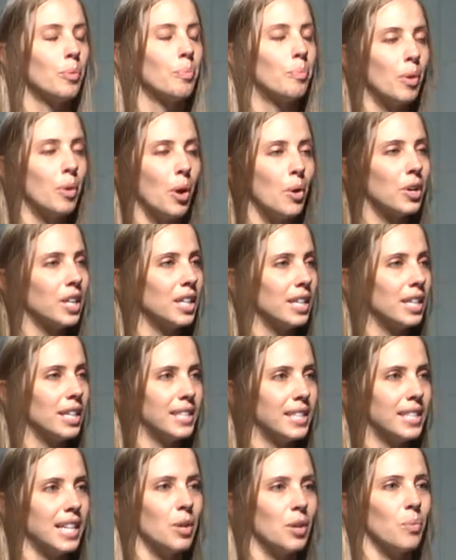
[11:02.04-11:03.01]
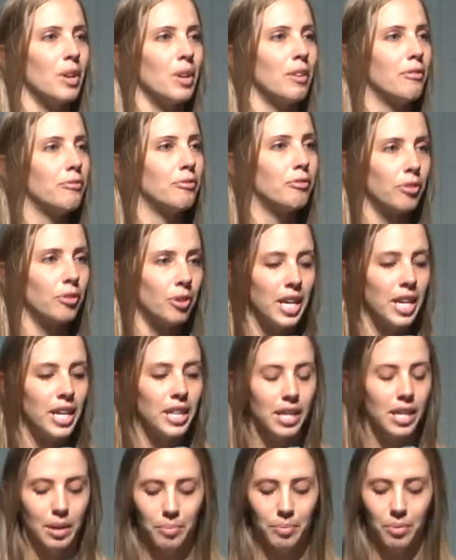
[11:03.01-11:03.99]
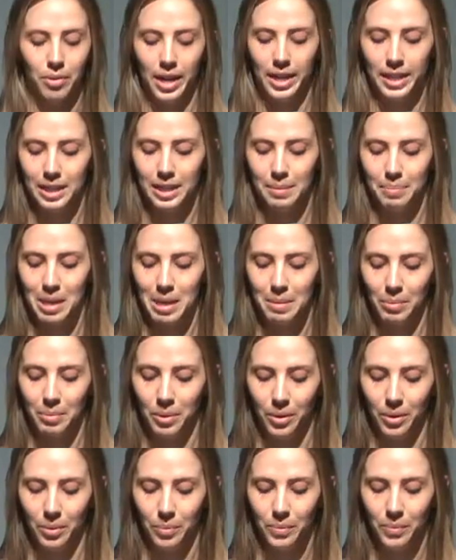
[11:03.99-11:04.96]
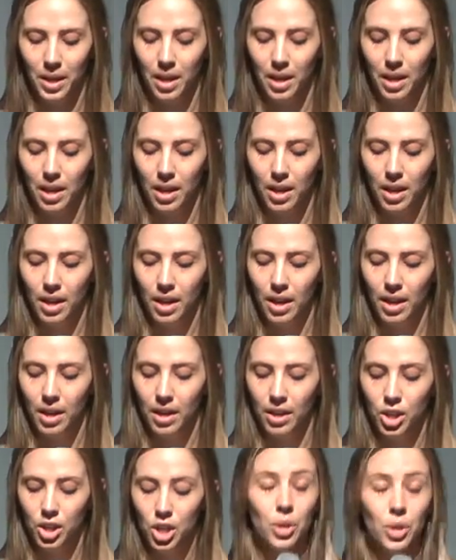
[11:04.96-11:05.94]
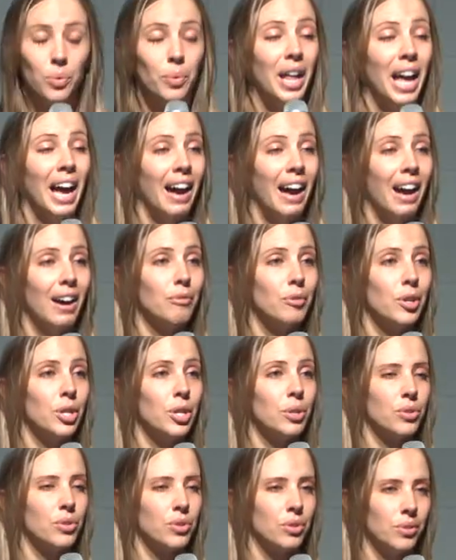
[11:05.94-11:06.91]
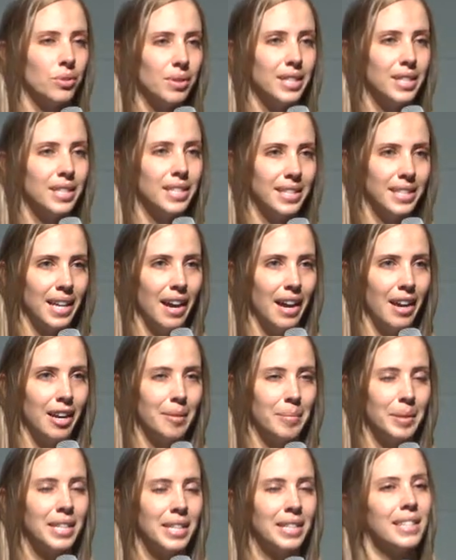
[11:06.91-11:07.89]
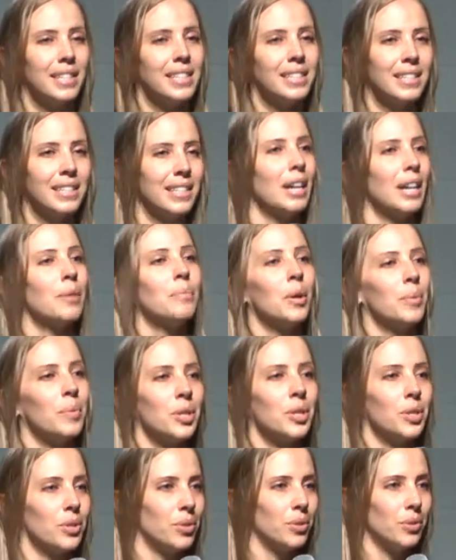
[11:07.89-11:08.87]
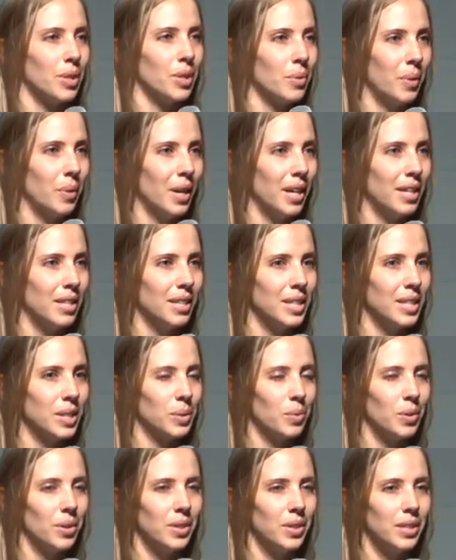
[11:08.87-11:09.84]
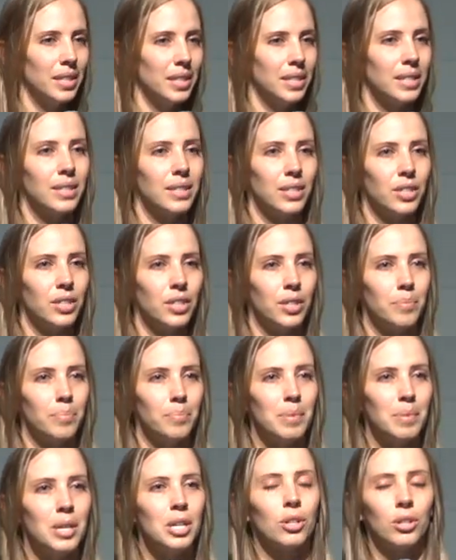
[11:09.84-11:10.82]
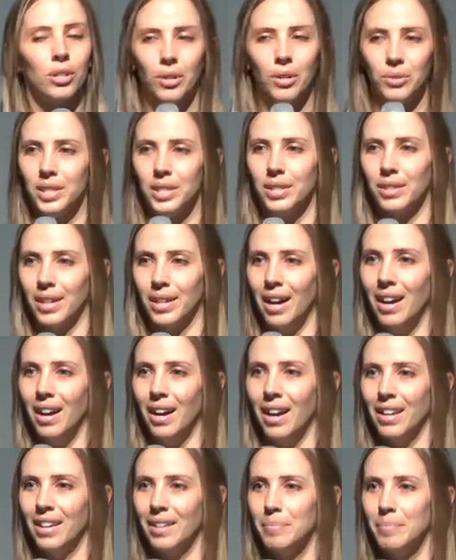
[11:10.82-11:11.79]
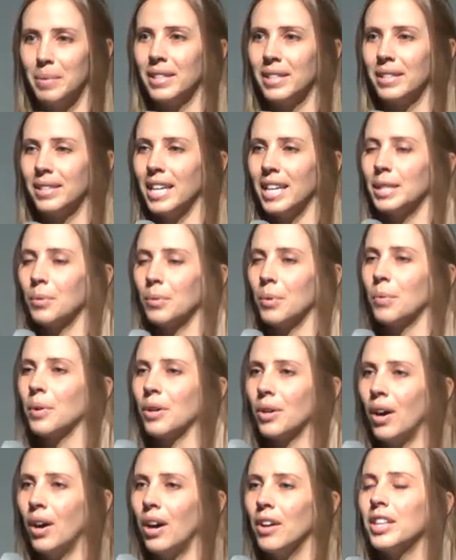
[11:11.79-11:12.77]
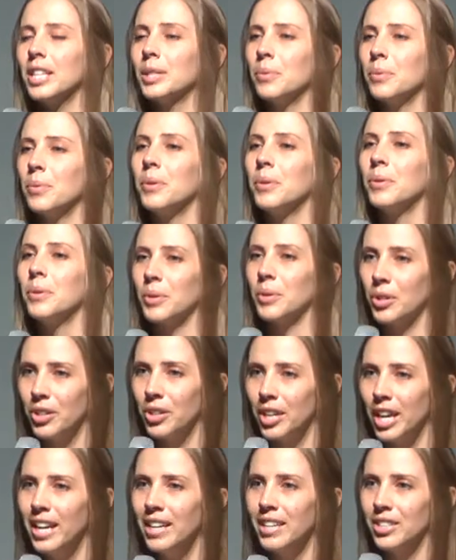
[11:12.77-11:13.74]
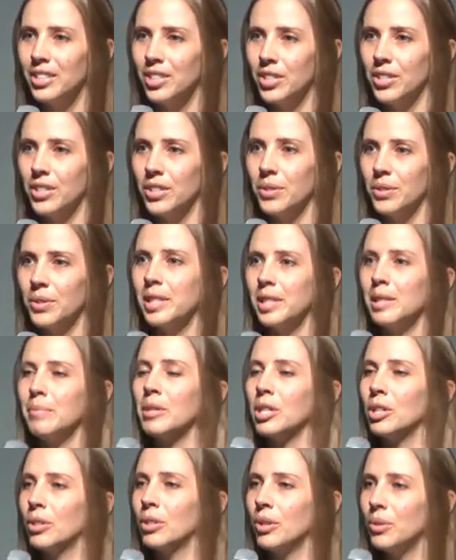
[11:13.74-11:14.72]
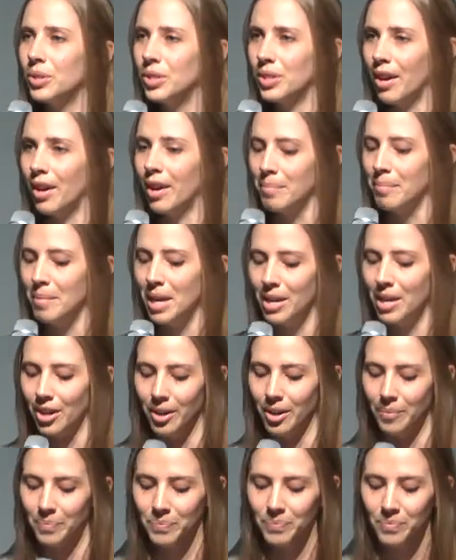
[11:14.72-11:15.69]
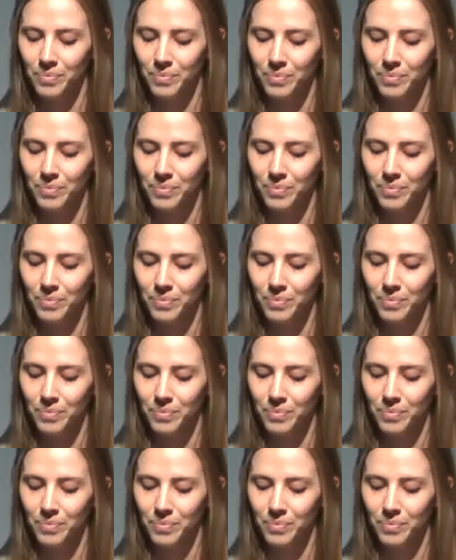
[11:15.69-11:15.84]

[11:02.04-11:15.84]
the brokenness, and we free the oppressed people, you will have what you truly desire. Because isn't that what we truly want in this world, is to be close to God? Because that's what we're called, that's what we were created to do, is to be close to our Maker.